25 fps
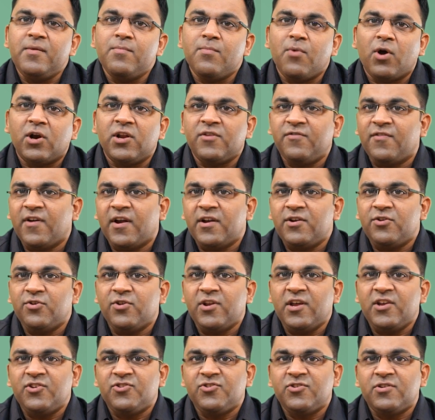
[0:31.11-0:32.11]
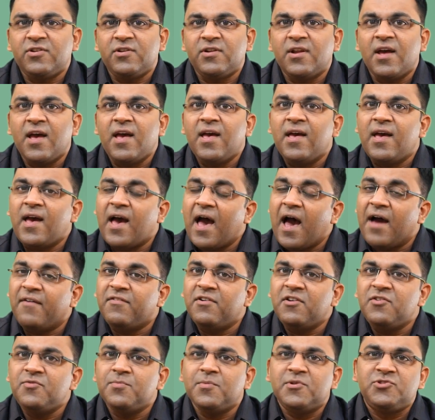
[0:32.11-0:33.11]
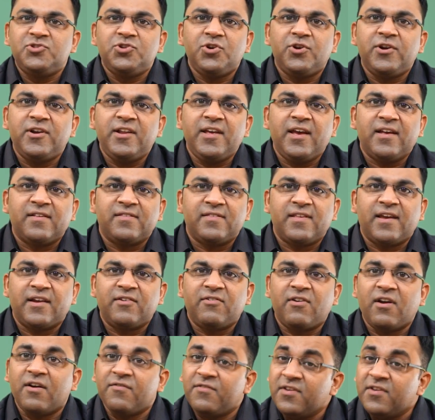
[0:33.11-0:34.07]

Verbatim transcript: modified duration, average maturity, etc.